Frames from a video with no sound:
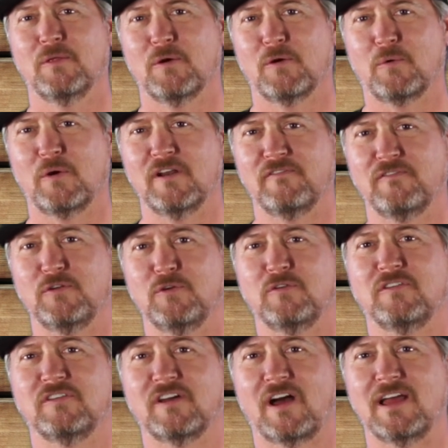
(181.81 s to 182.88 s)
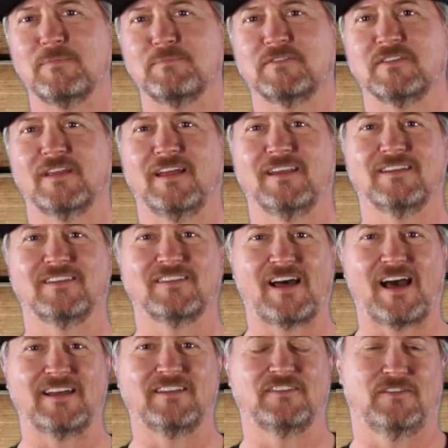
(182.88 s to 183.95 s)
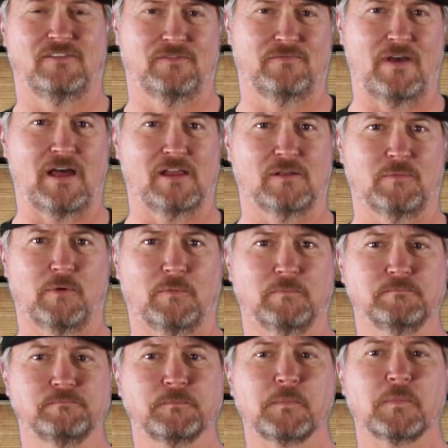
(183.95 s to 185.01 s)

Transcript: there are quite a few types and sizes available.